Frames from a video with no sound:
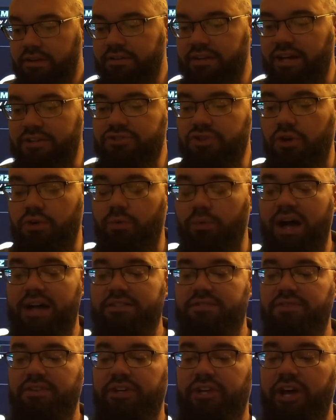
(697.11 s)
Now,
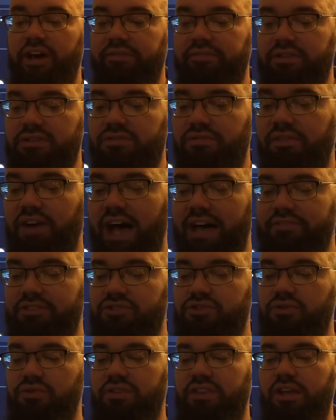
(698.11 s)
total-wise, Philadelphia is
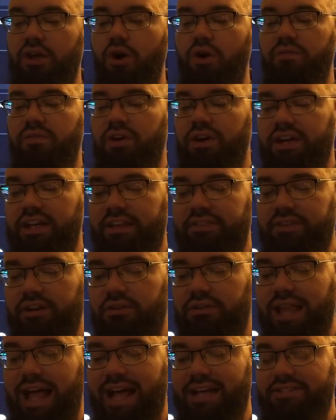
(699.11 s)
5-2 to the over in
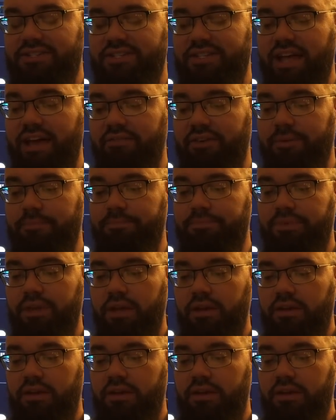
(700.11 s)
their last 7.